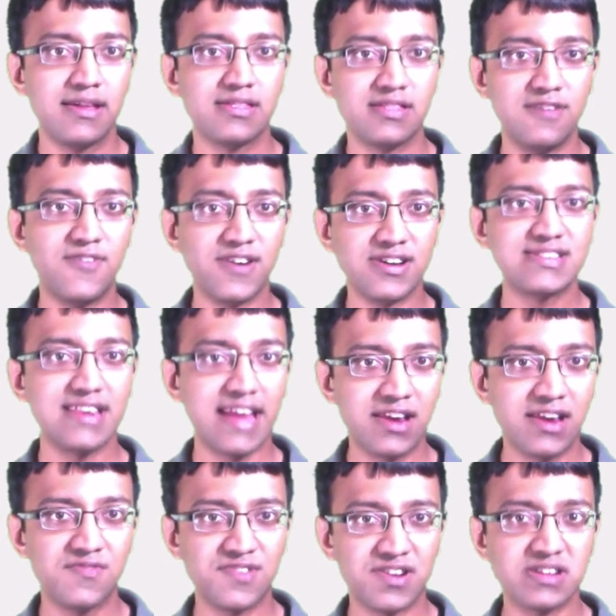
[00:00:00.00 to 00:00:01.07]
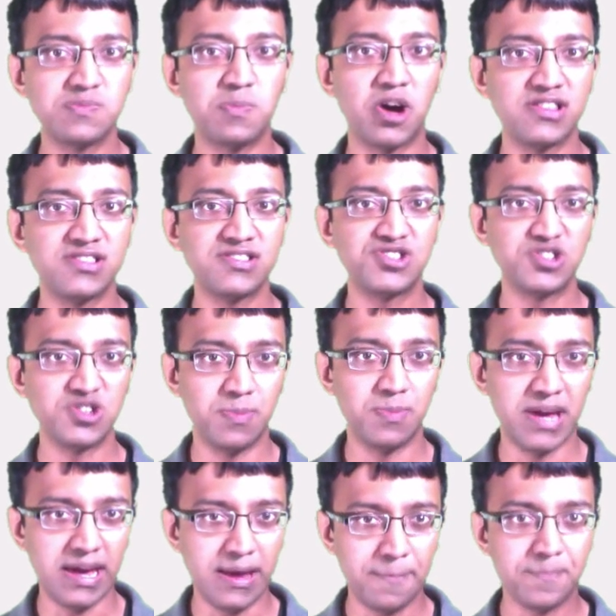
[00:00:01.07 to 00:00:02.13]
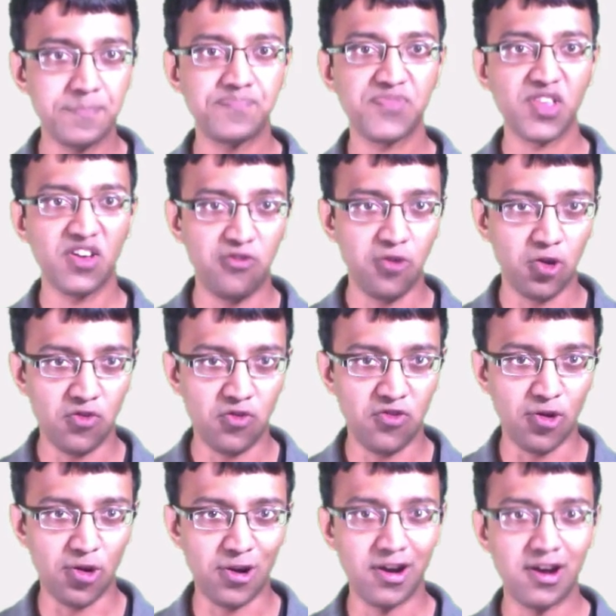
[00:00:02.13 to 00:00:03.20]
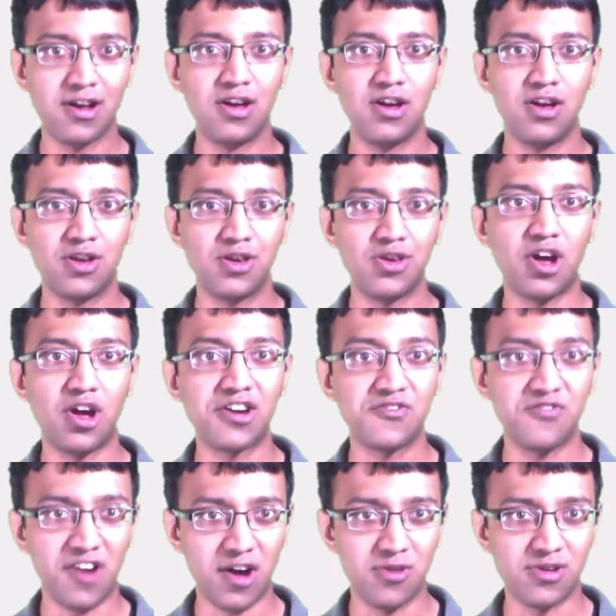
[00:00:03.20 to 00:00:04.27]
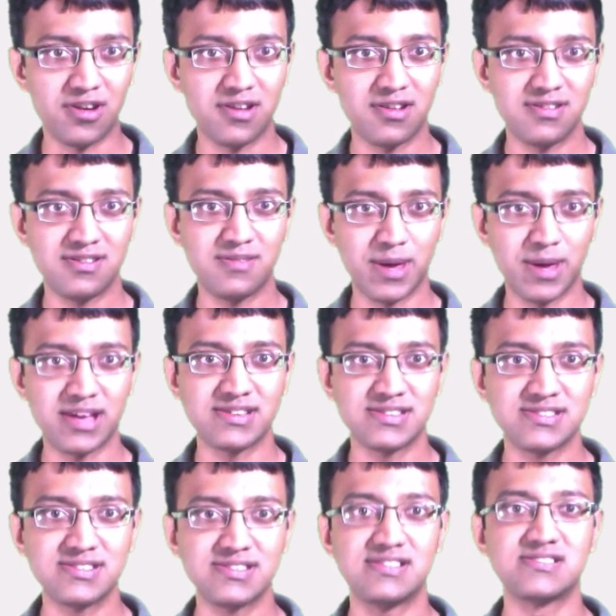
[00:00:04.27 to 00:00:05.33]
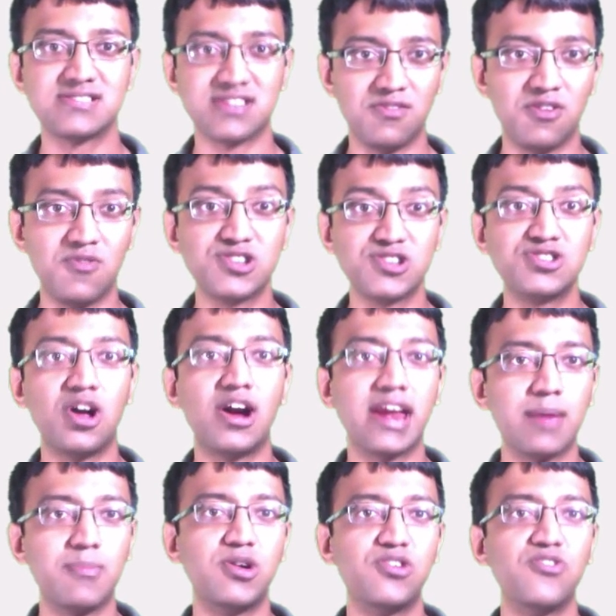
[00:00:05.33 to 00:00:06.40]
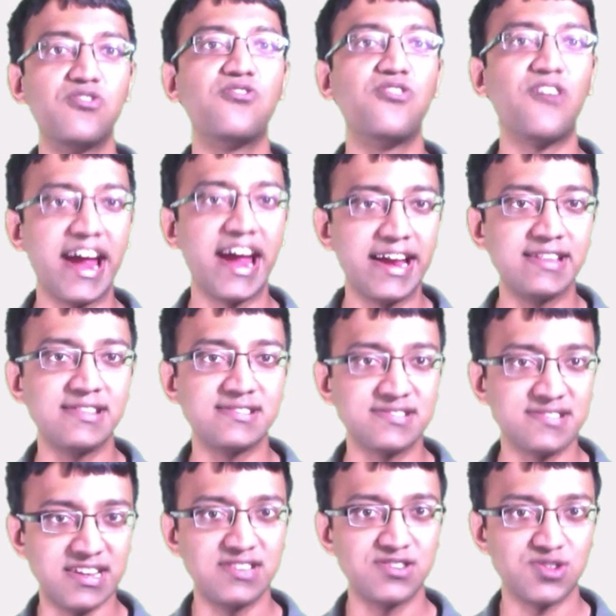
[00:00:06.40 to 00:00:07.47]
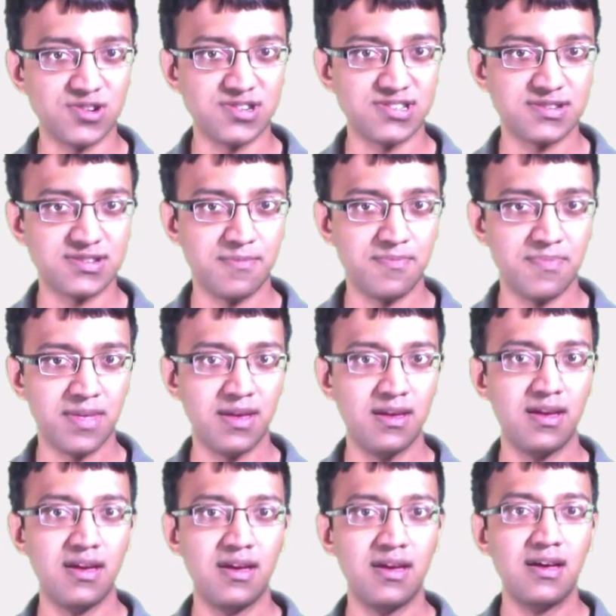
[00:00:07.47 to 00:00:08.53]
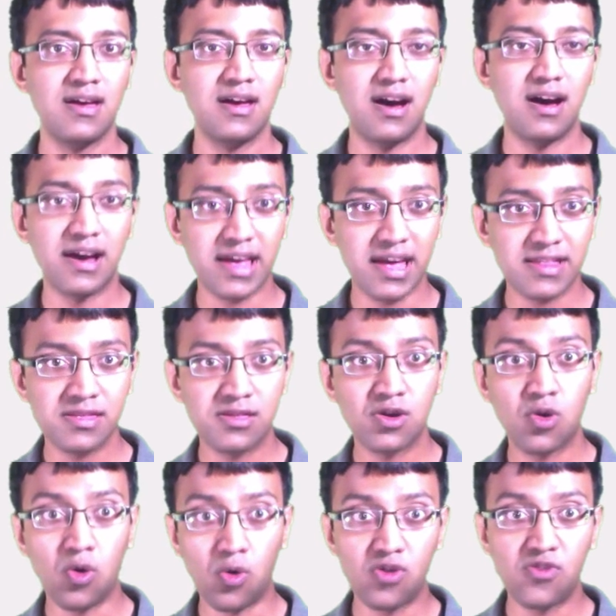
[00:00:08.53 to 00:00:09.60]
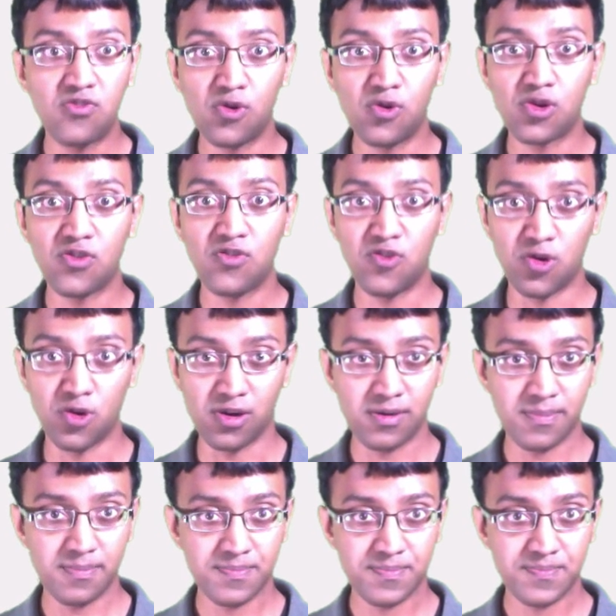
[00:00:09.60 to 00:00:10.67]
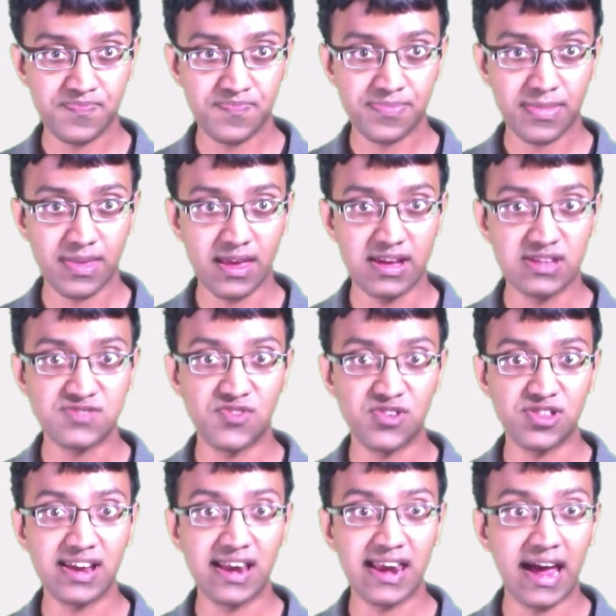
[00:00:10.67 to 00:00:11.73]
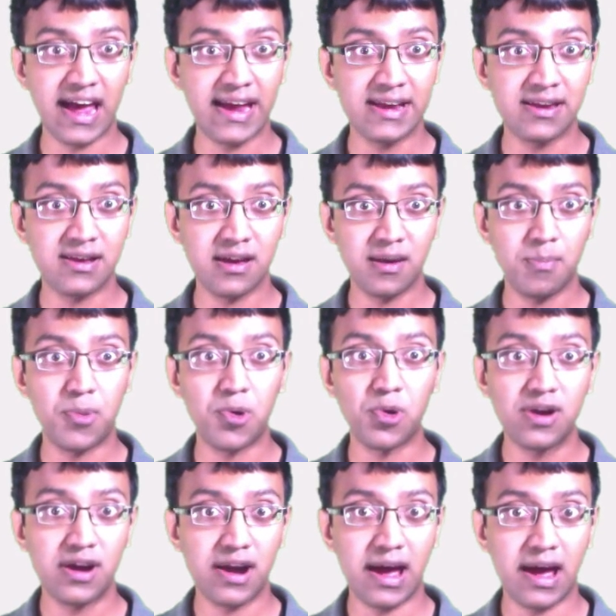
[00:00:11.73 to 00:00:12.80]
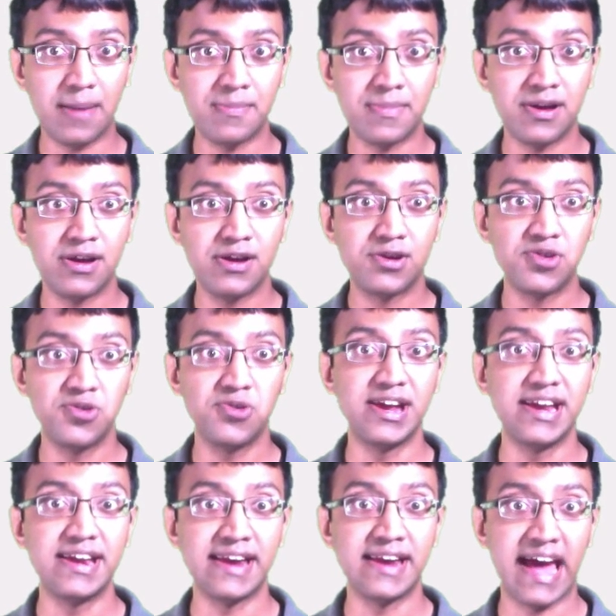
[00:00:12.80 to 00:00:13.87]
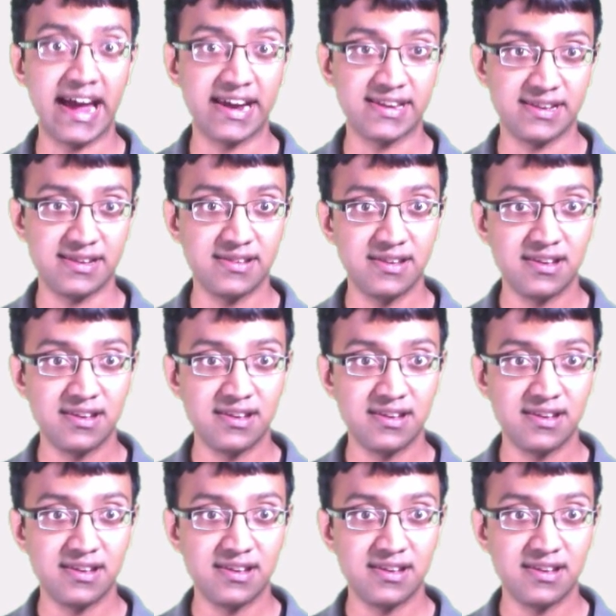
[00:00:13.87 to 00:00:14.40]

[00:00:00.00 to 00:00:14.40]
the first line of the response should be 404 not found because the server was not able to find this resource. Again, the code 404 is for the client program to read an act.